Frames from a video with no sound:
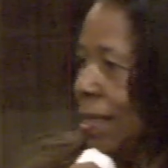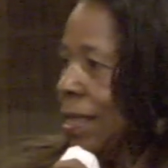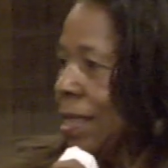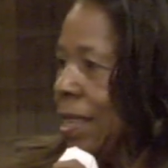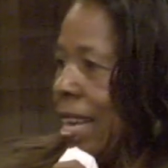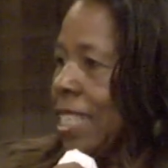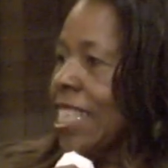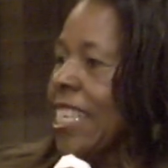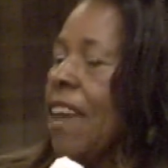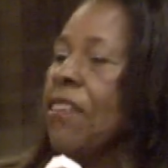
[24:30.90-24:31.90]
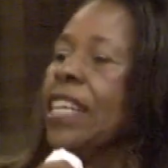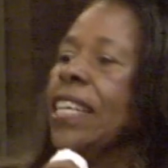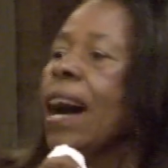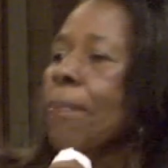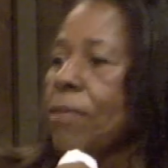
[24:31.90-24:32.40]
Amen?
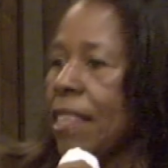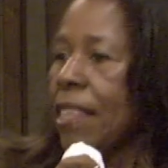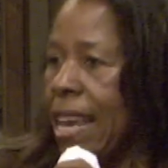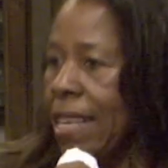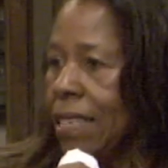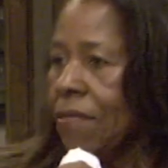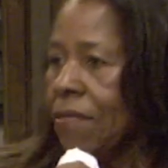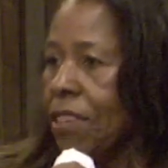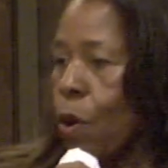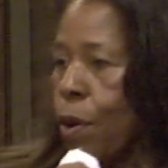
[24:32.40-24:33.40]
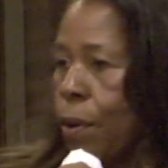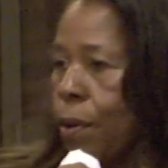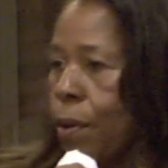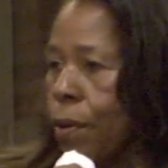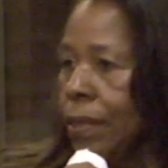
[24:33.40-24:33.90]
It's giving up the
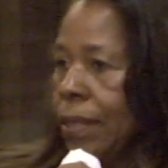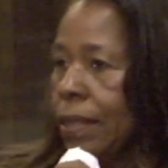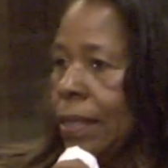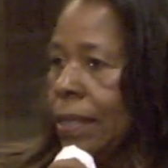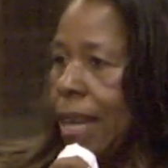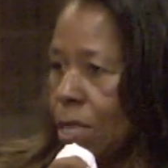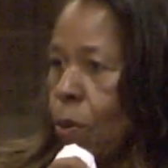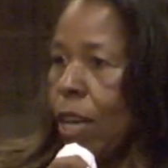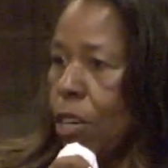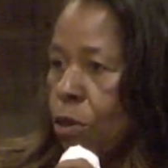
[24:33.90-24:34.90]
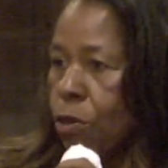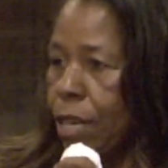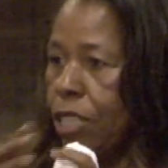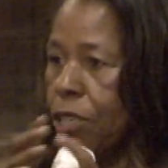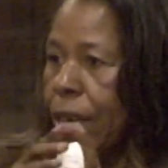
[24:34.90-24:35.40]
things of this world.
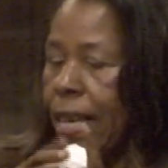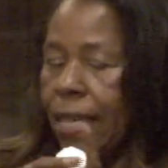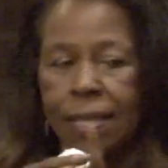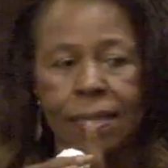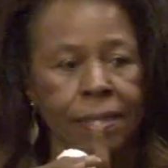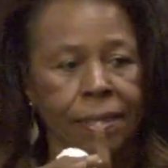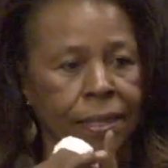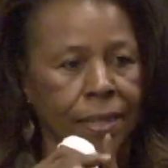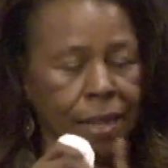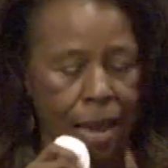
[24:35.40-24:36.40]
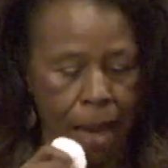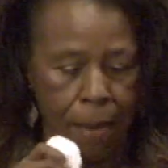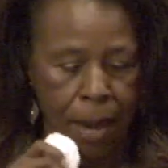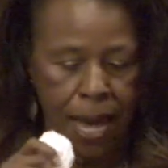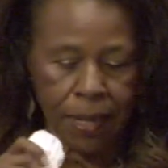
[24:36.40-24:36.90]
That's what a new creature is.
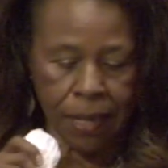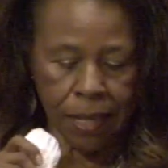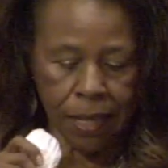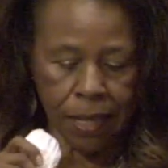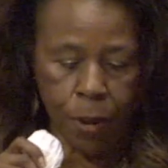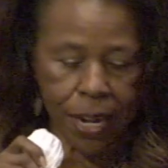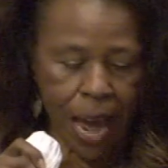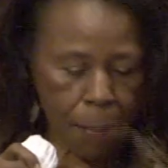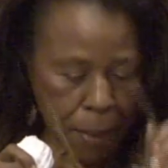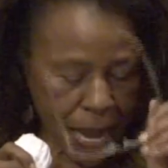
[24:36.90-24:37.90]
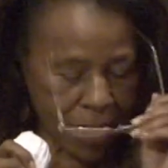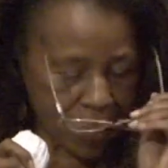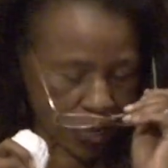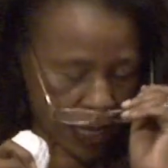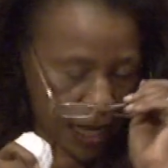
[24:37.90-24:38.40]
Amen? So
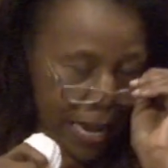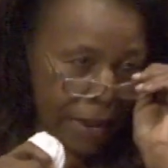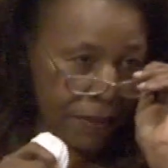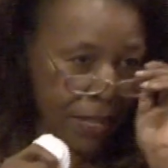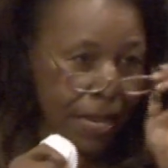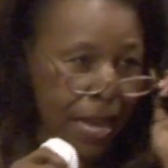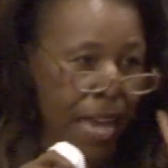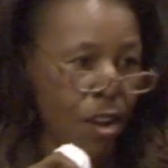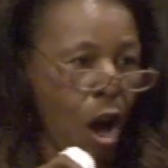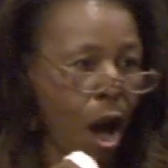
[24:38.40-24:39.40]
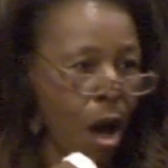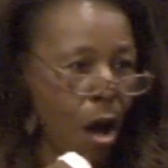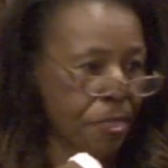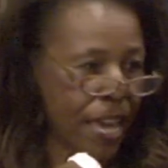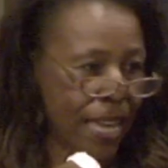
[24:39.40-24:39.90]
we're not being deceived.
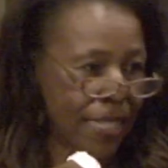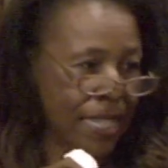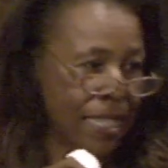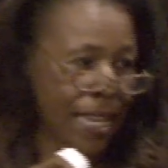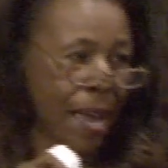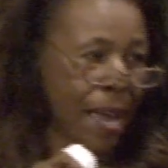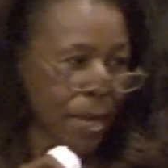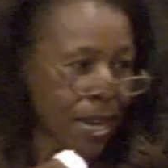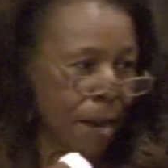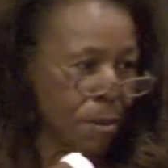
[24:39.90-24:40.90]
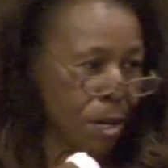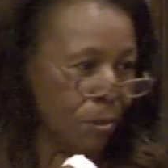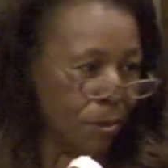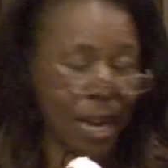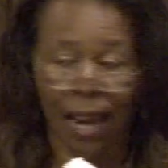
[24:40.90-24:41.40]
And all things, he
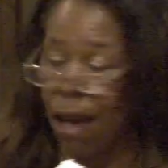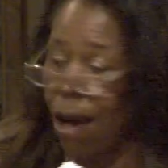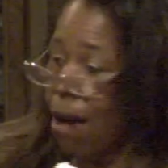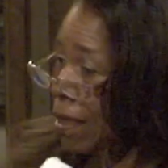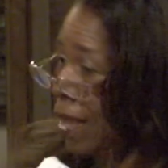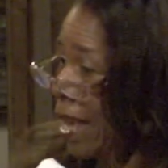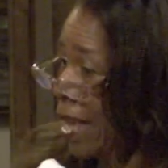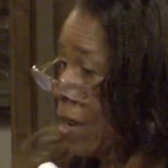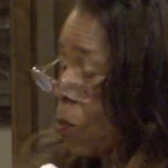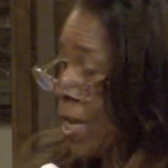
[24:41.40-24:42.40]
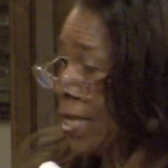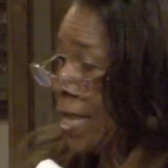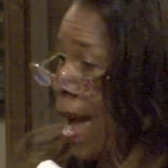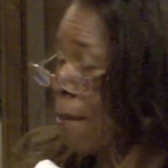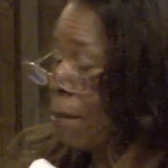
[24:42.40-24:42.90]
said, become new. Not all the
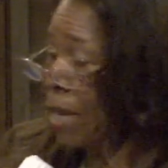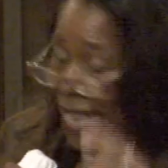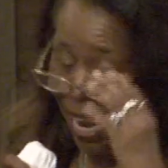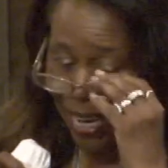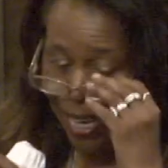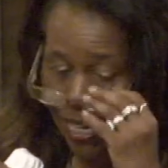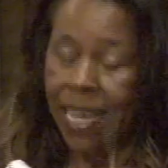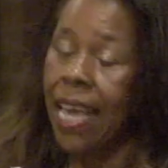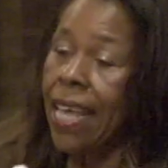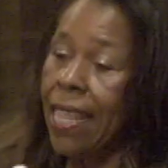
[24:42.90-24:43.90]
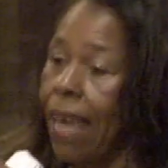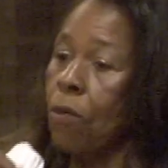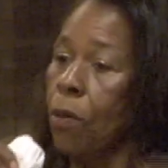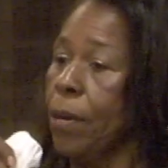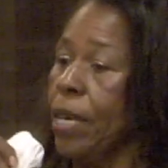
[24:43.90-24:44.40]
things at one time, but
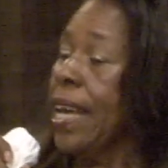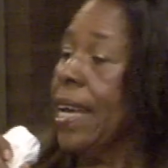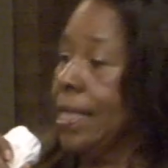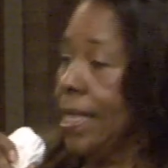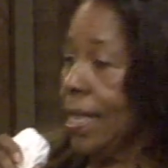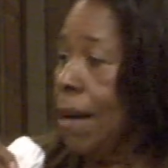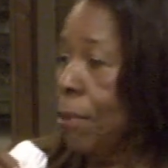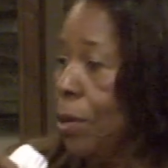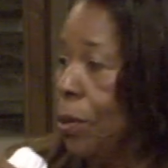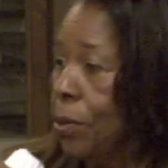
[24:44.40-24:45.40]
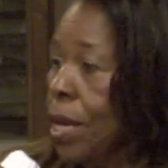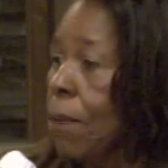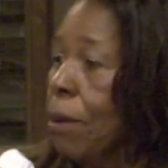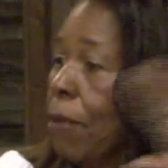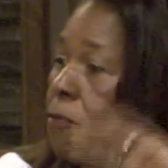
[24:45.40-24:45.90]
daily they will begin to
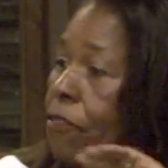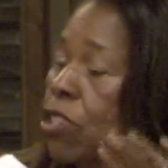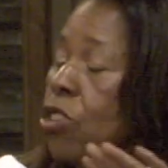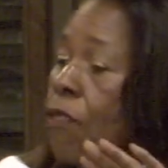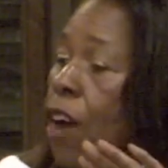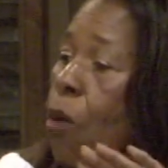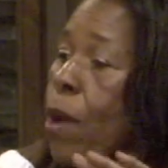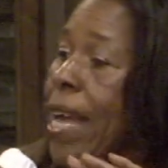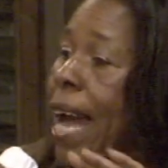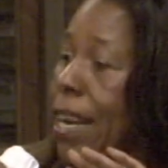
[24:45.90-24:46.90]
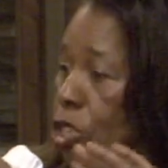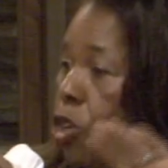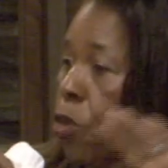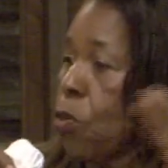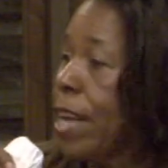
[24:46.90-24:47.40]
come new. But first of
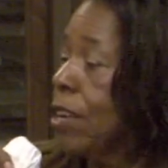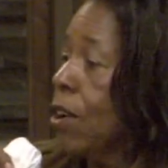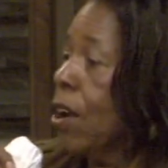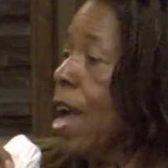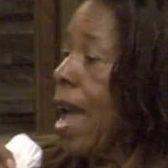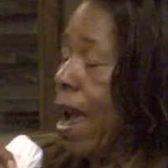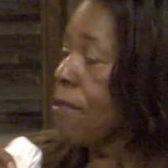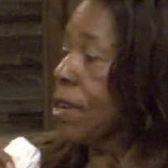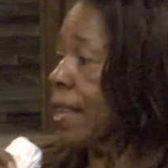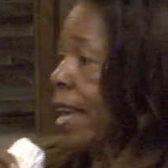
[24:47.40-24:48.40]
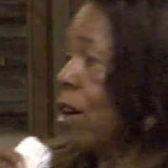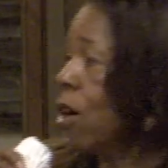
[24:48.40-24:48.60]
all, we got to surrender